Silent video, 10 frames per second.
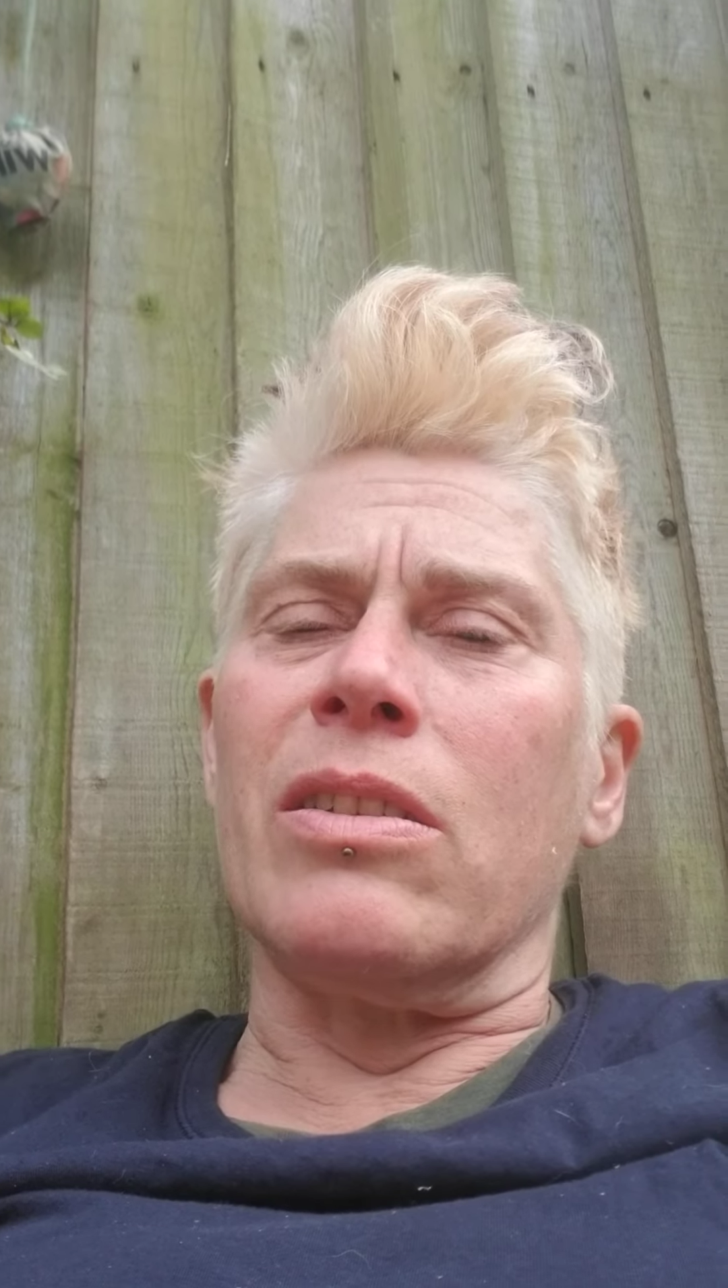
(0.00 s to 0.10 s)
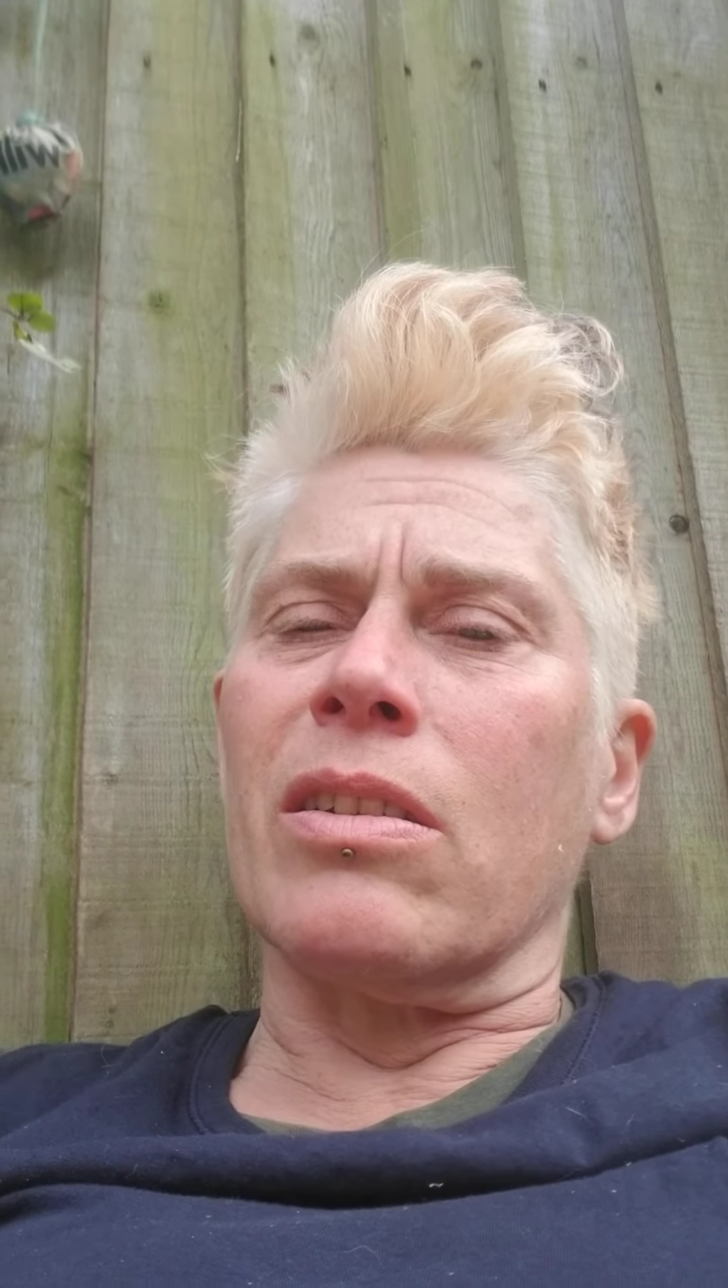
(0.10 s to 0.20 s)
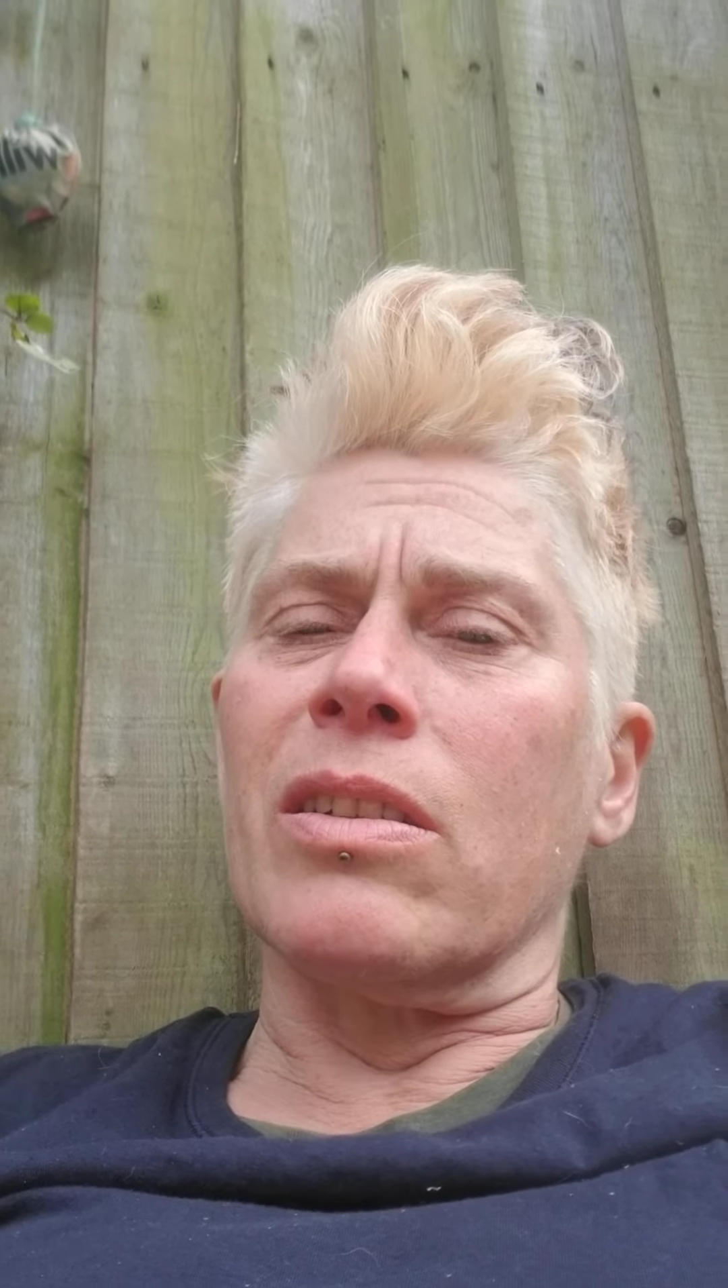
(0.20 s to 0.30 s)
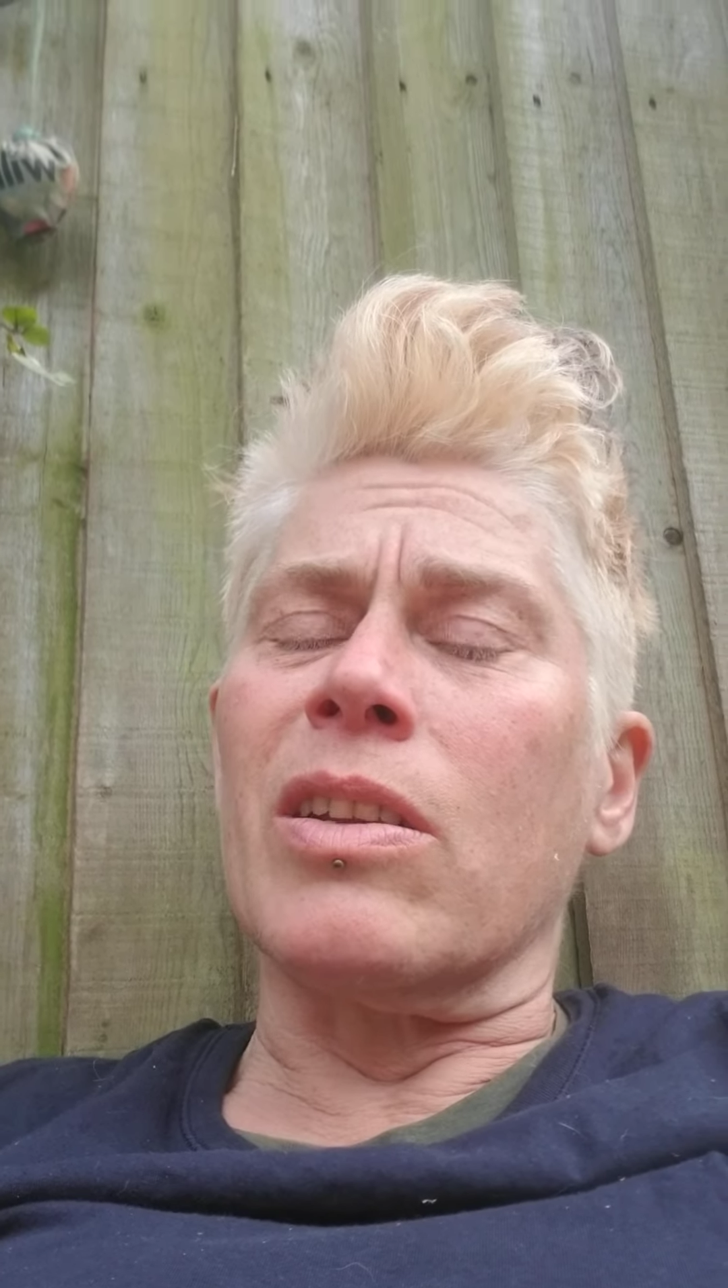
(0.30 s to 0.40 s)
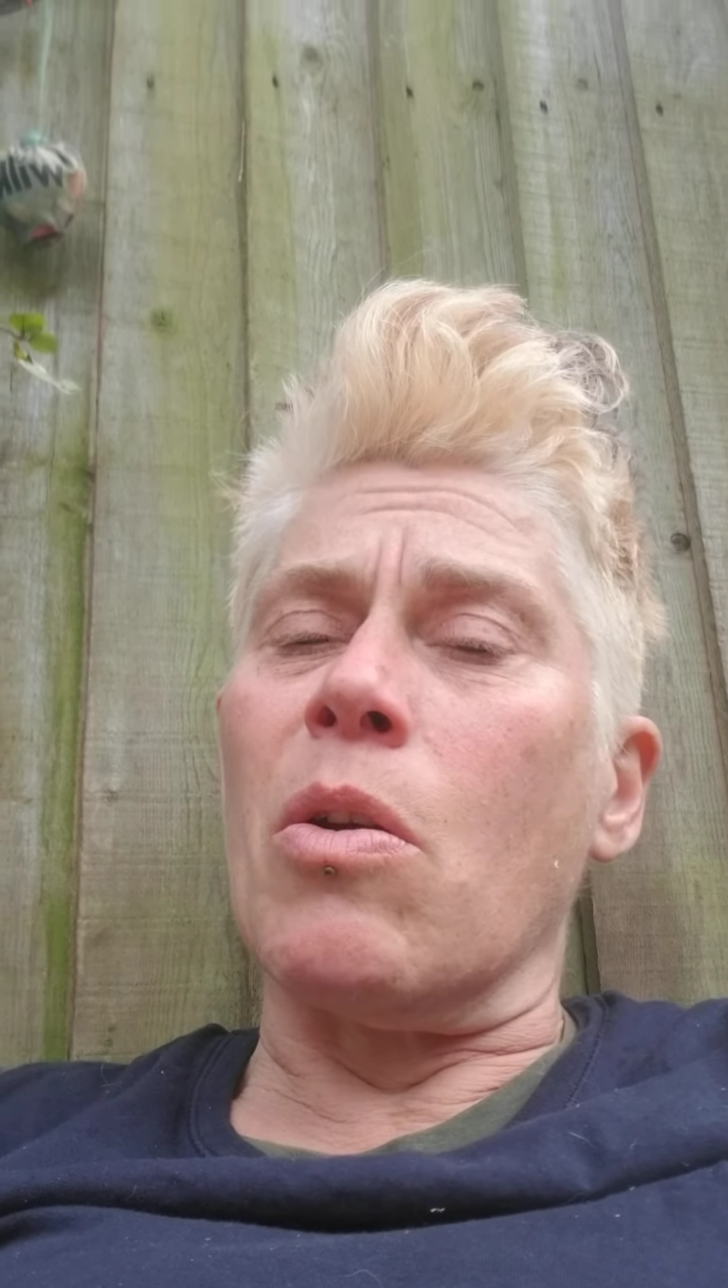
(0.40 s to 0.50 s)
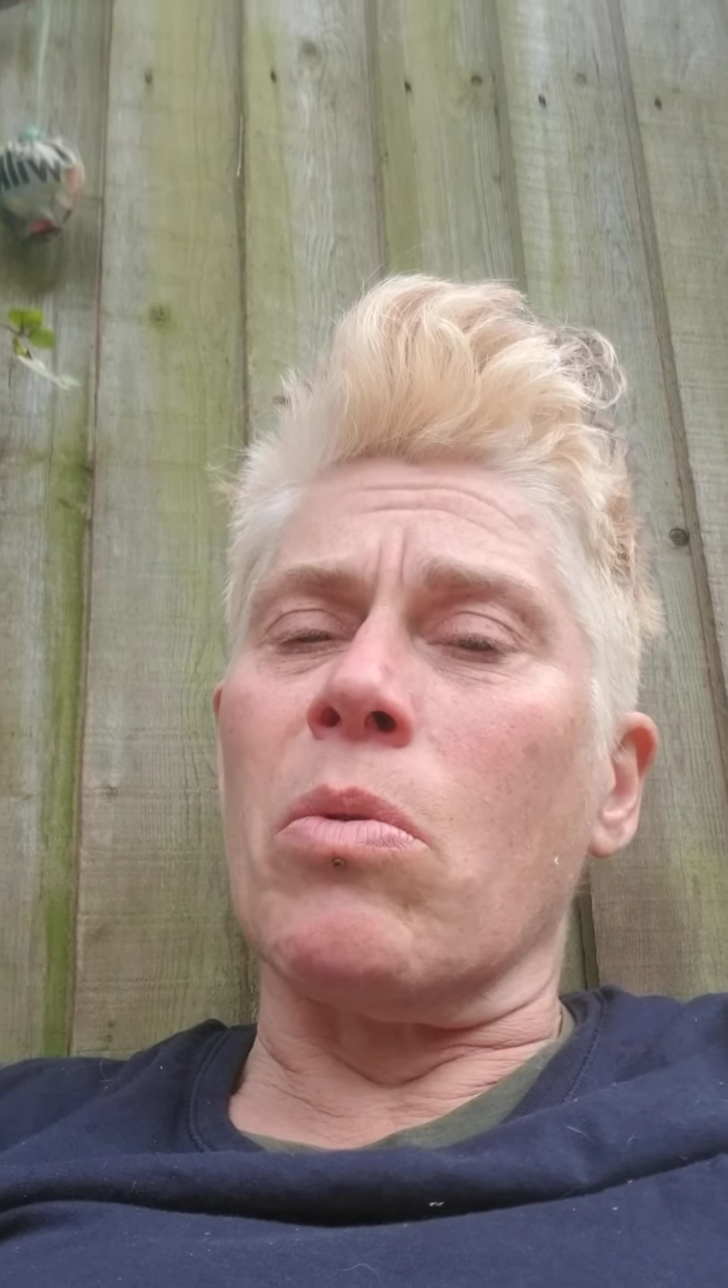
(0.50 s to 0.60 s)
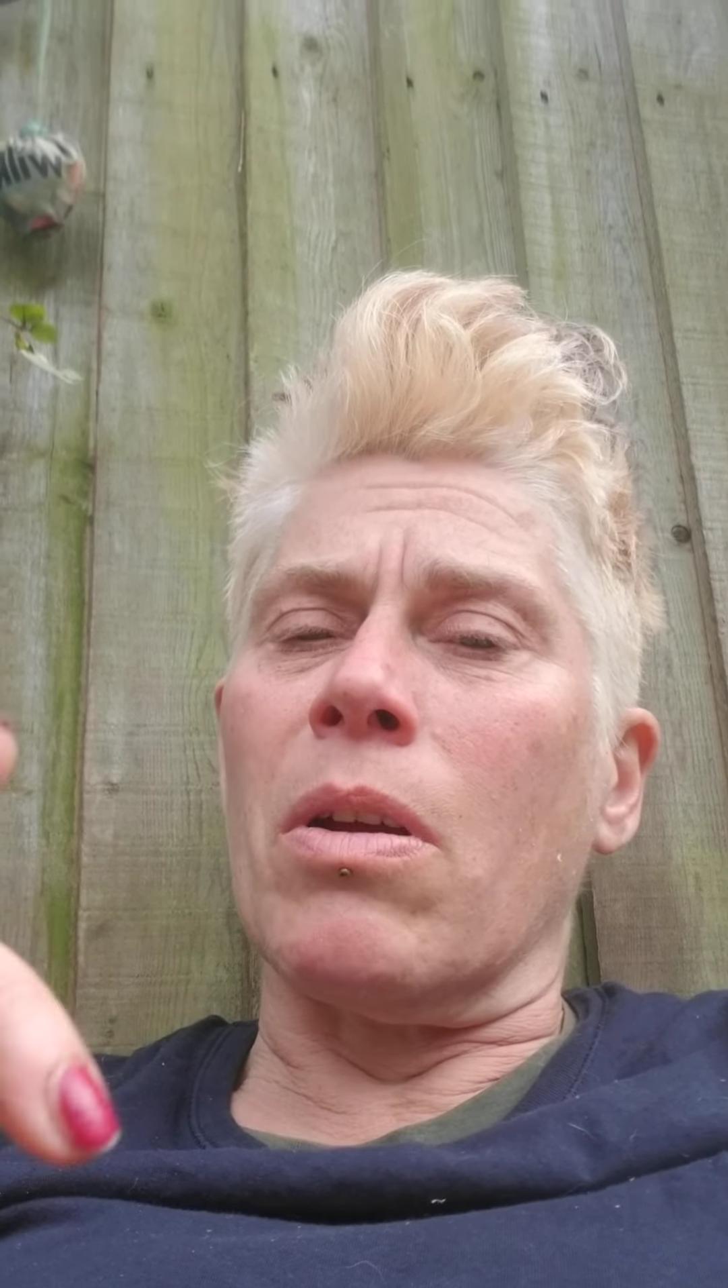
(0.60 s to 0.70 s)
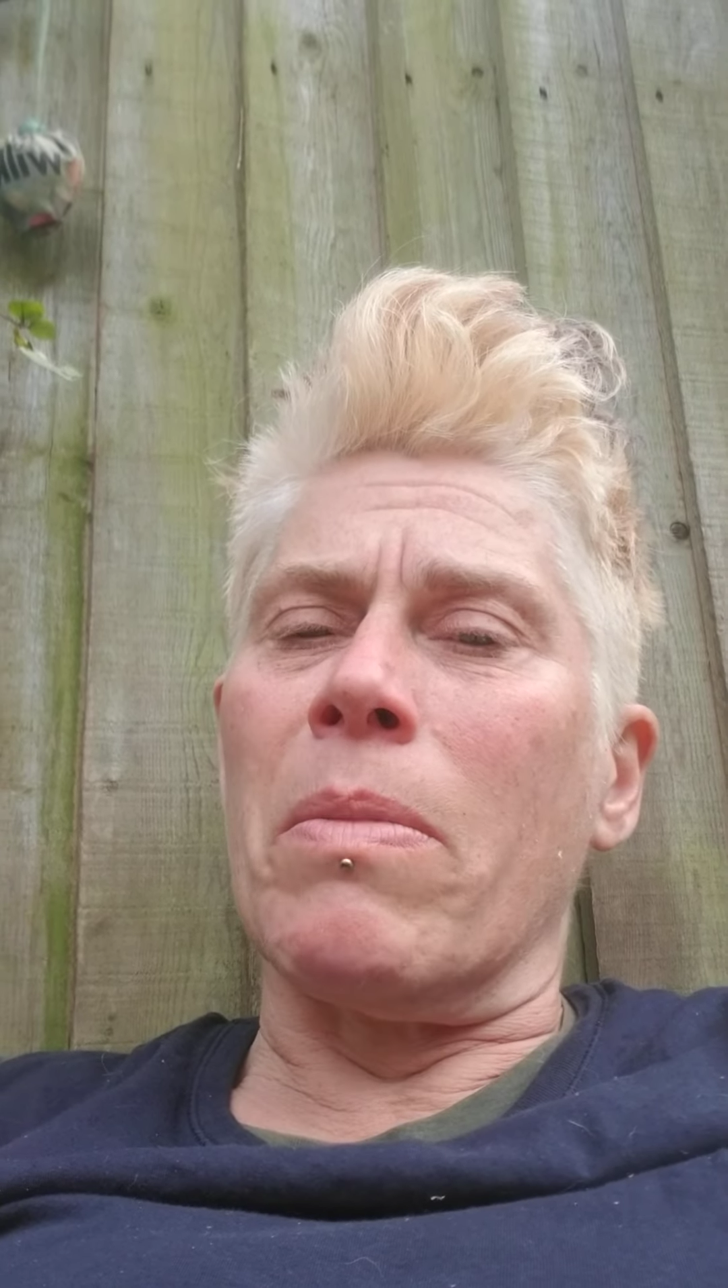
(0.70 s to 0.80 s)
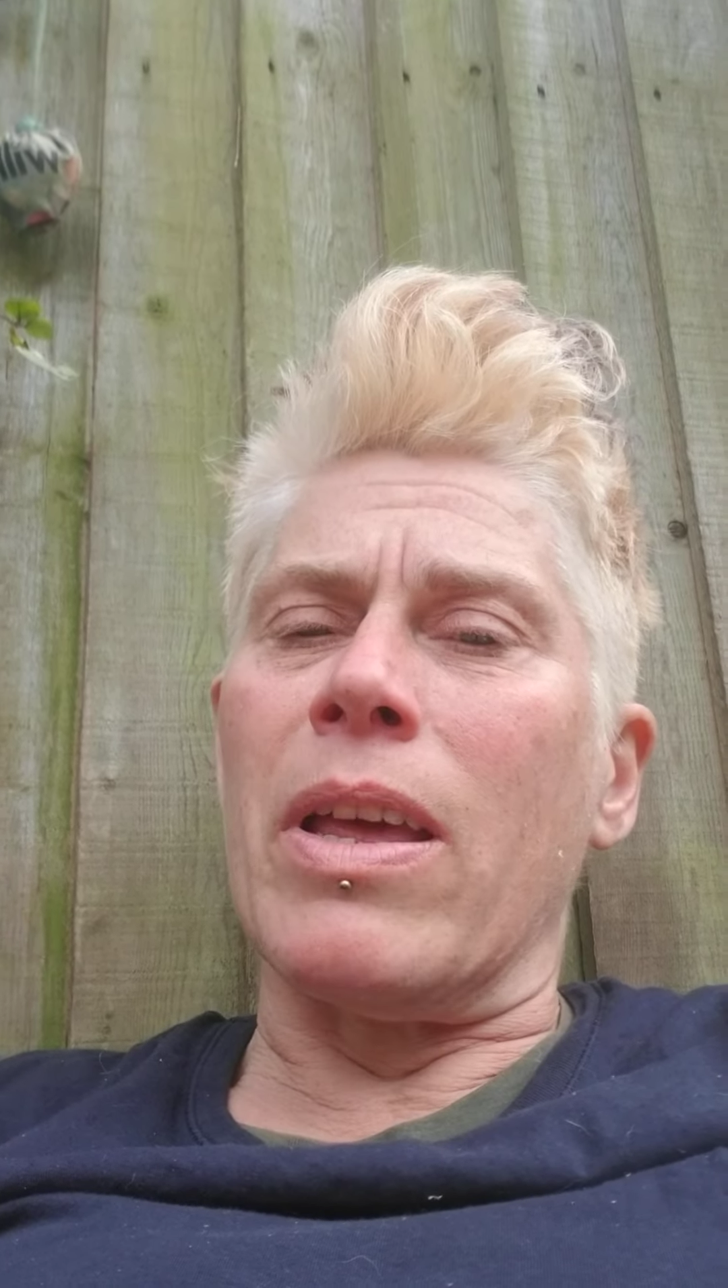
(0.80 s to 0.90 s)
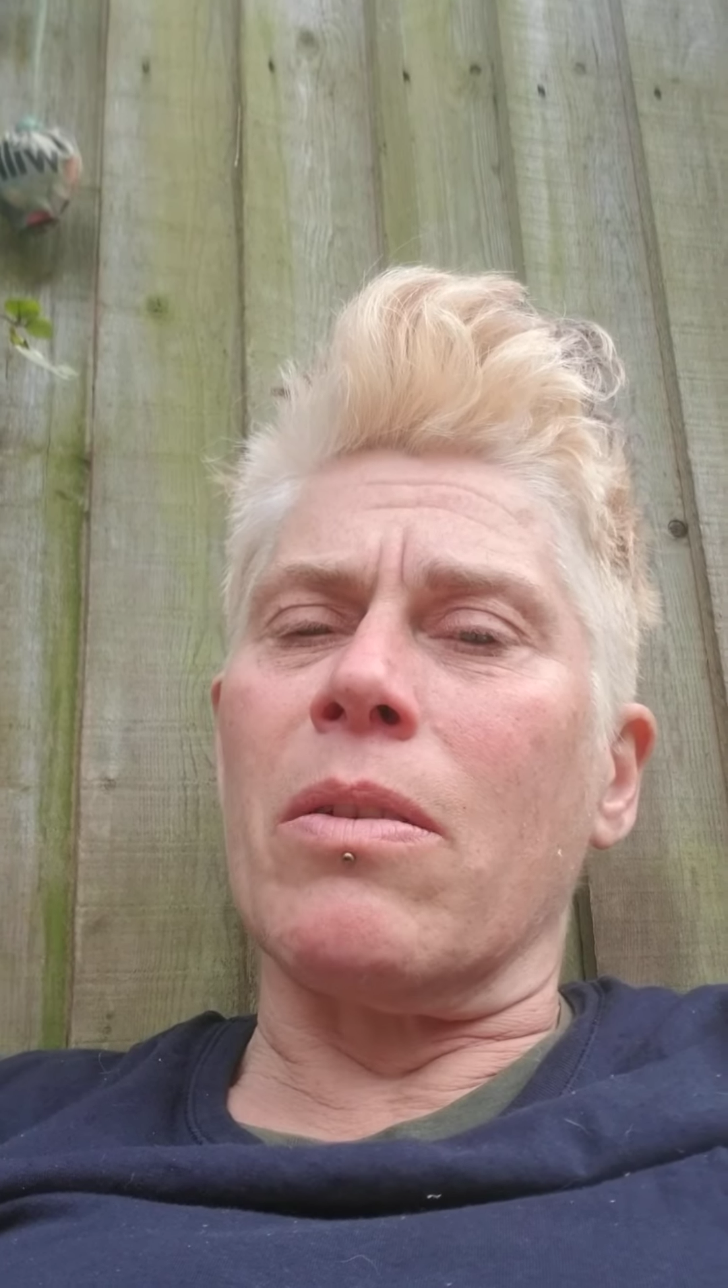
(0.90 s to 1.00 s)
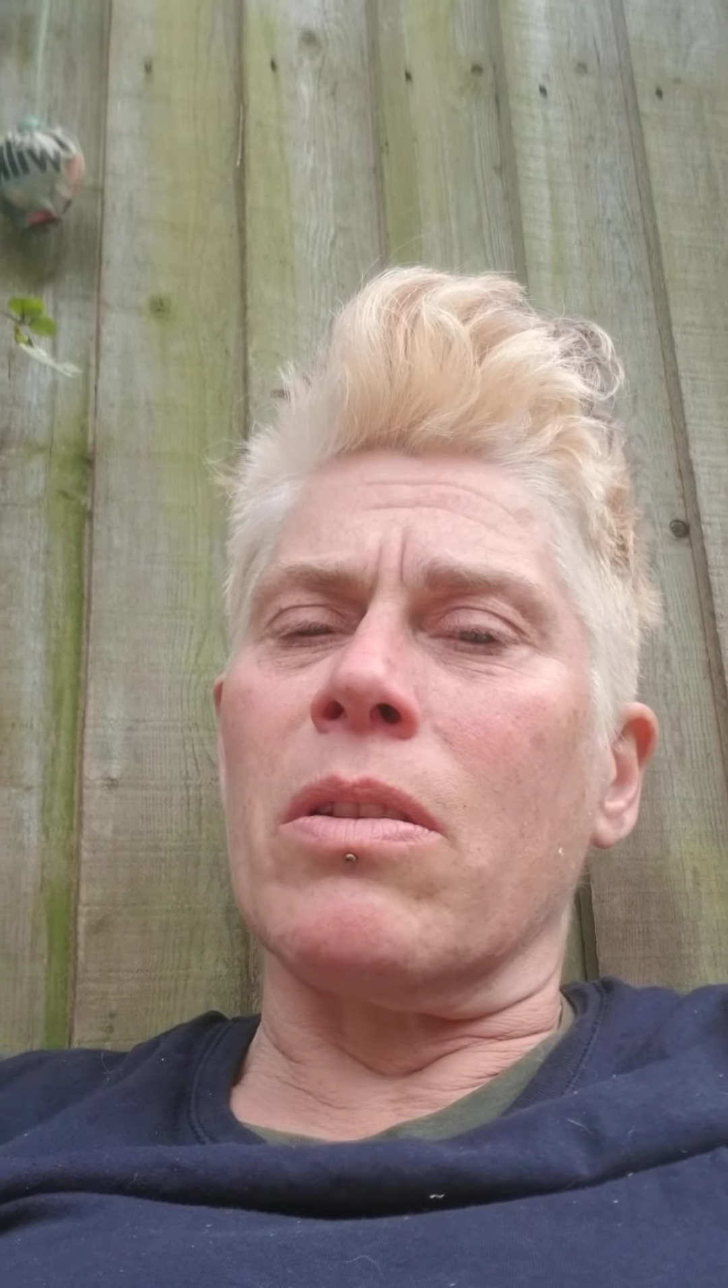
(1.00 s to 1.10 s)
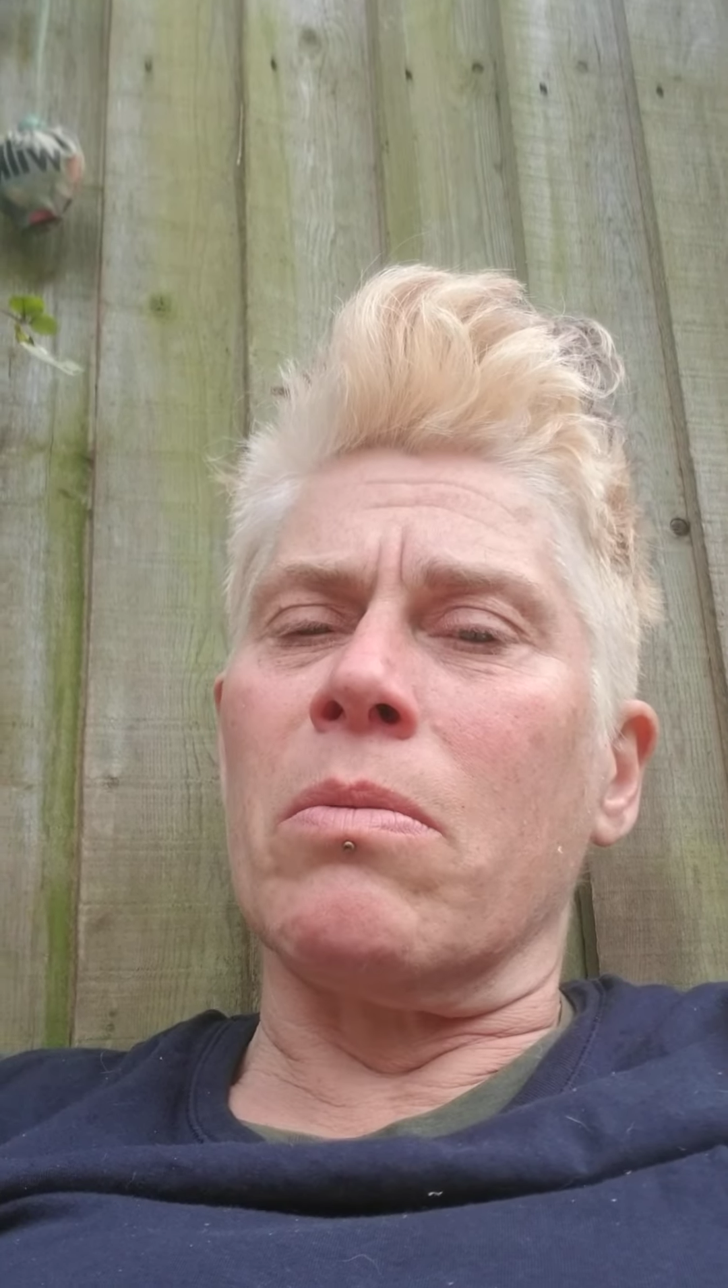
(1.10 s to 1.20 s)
because I don't, when I make